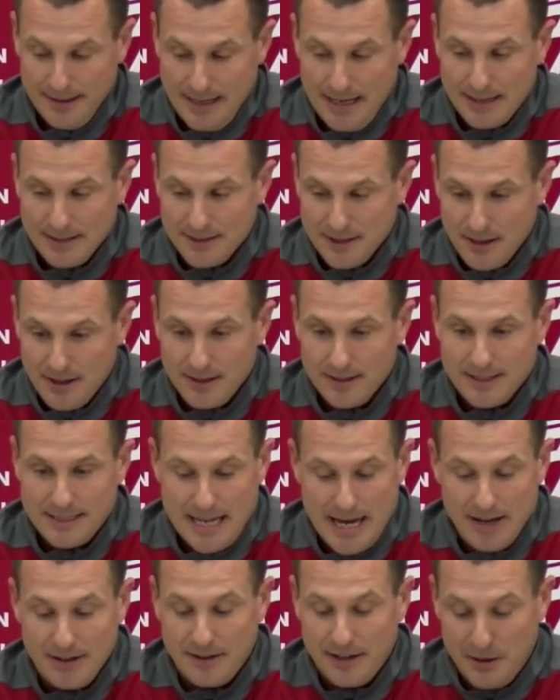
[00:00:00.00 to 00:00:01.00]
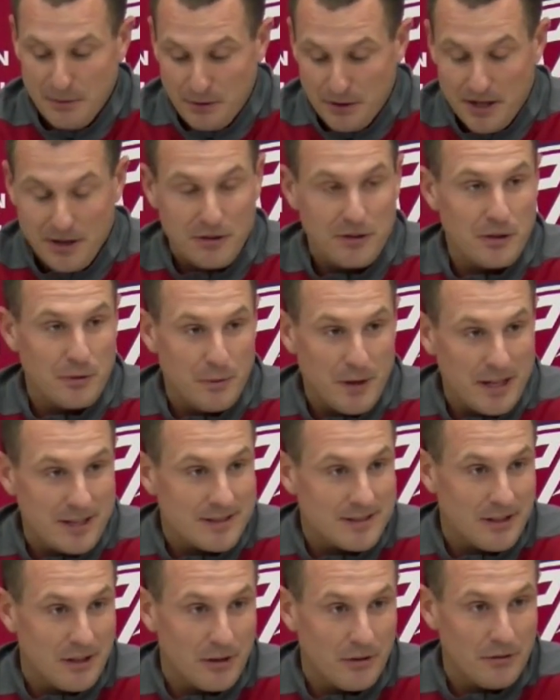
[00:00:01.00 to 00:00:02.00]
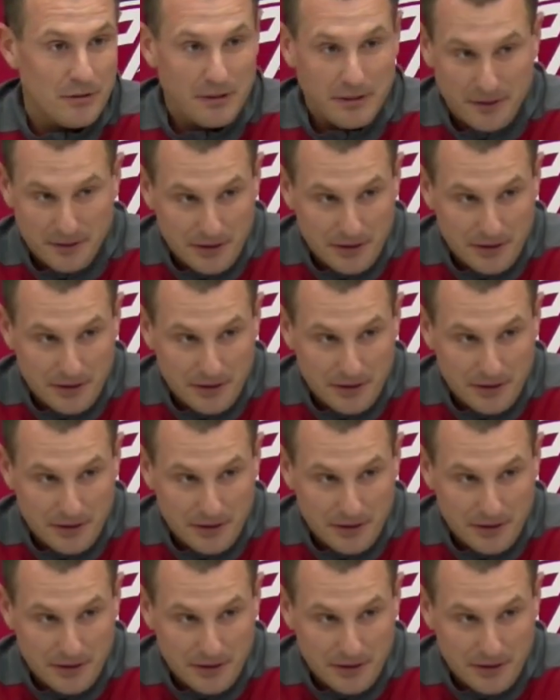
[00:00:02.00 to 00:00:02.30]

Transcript: I saw on Saturday when they were in the red zone,